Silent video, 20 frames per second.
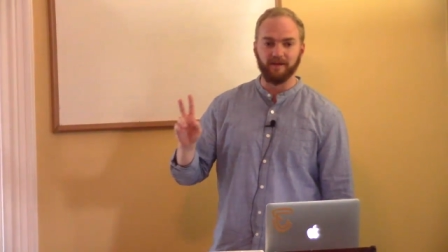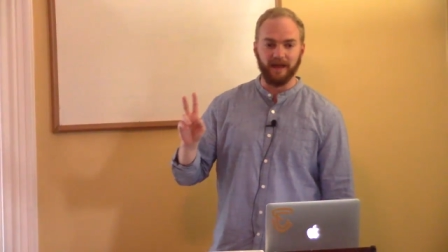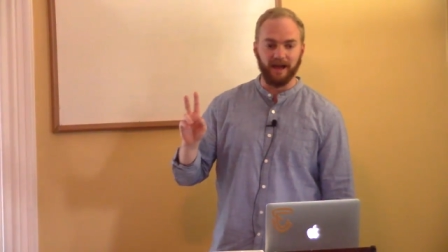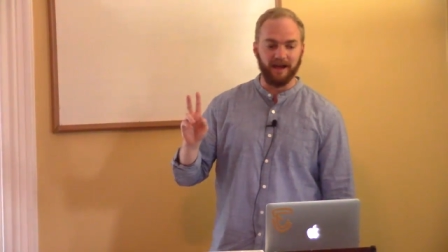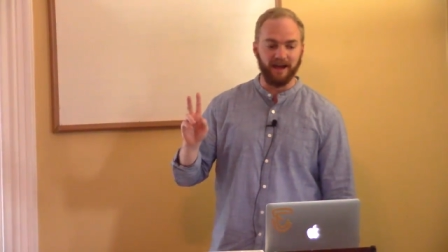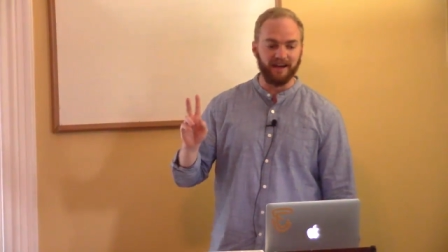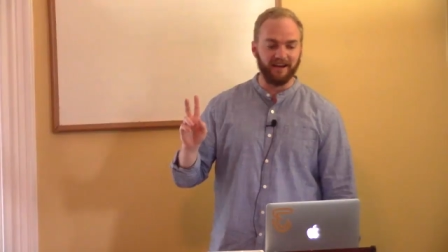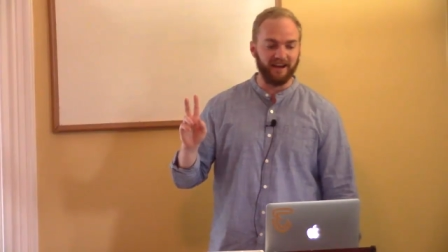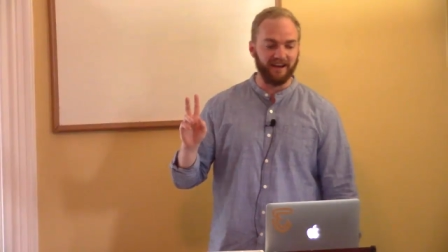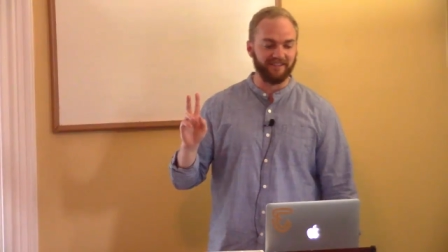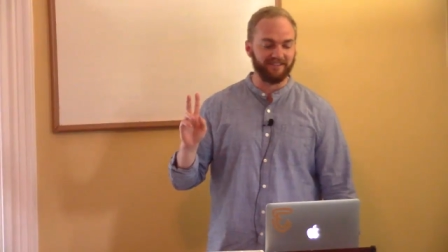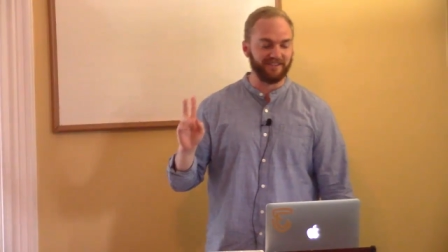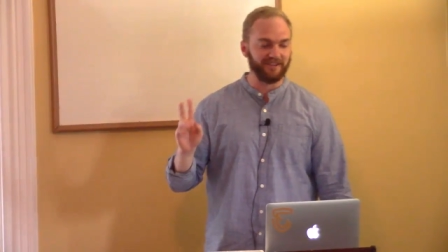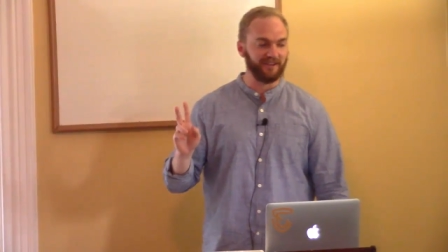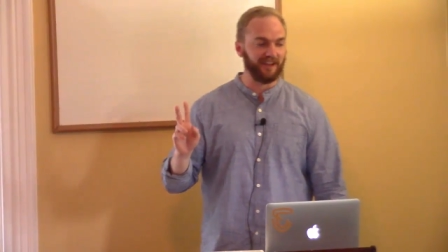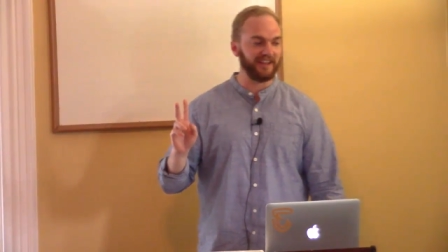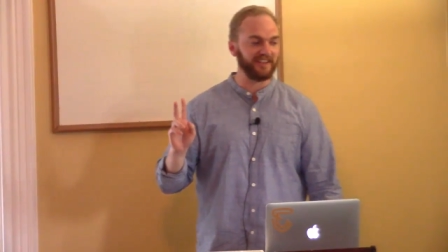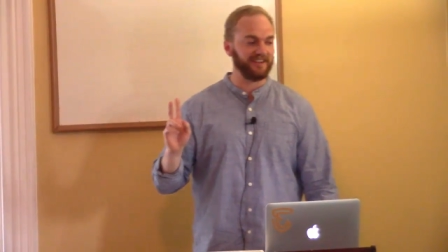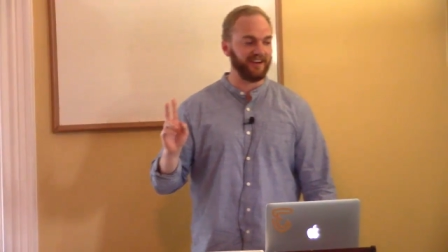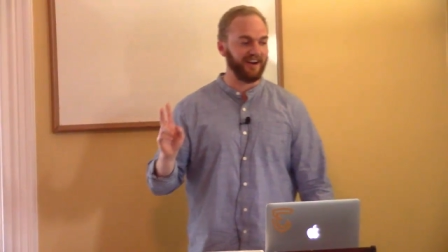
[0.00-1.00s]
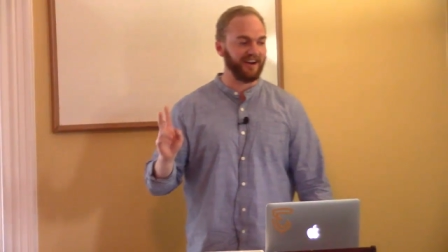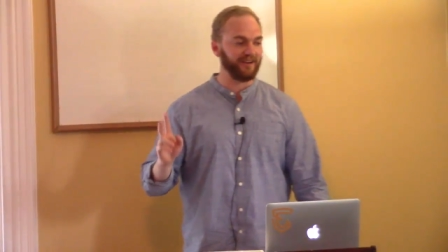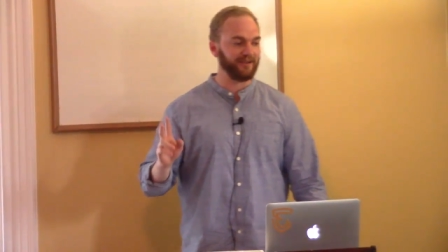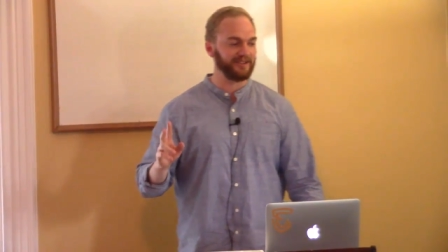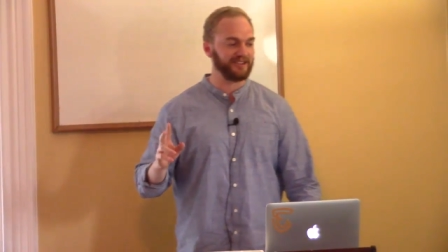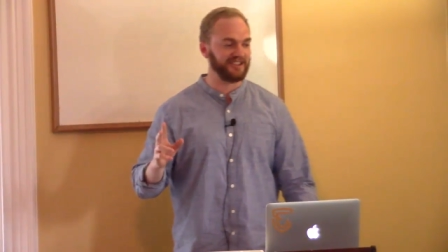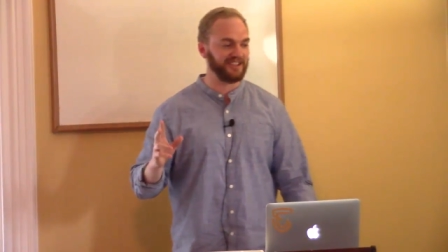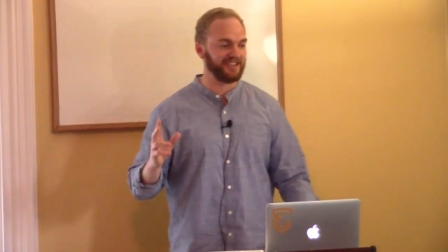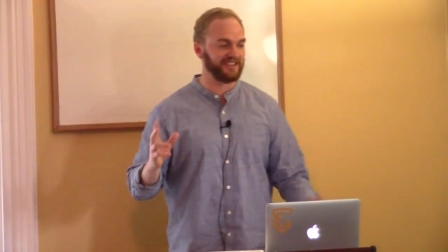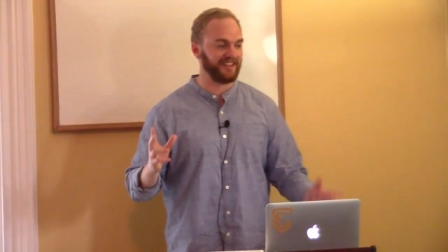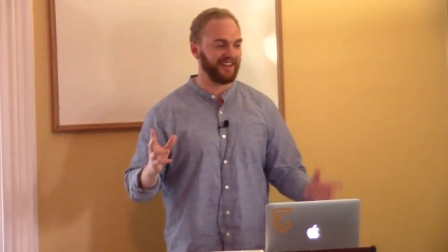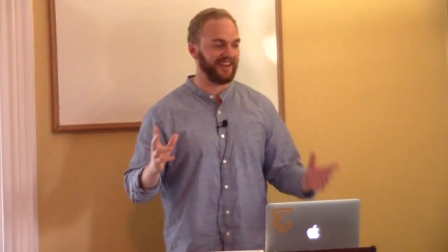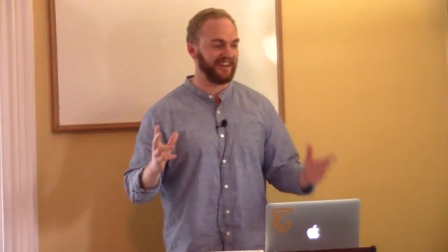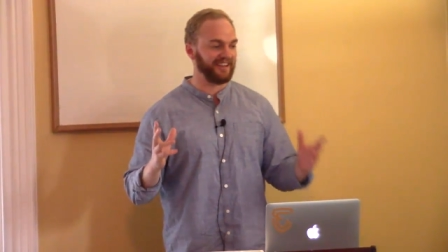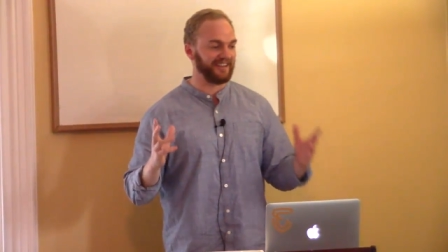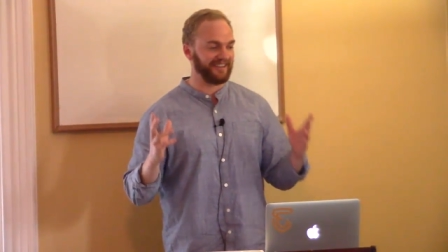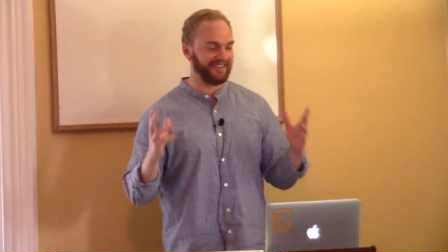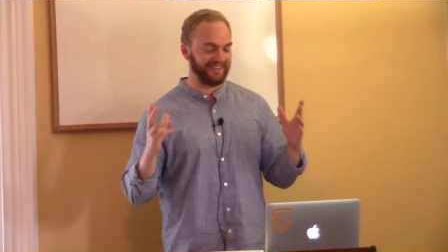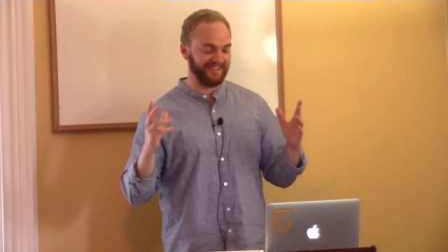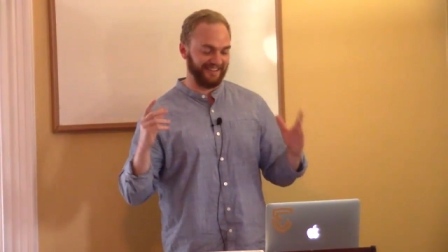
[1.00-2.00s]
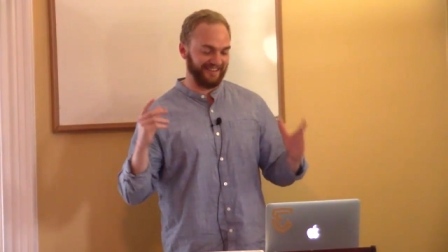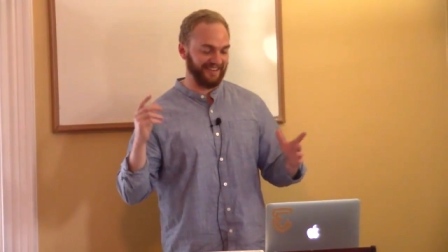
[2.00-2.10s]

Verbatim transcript: I, I feel like God was just like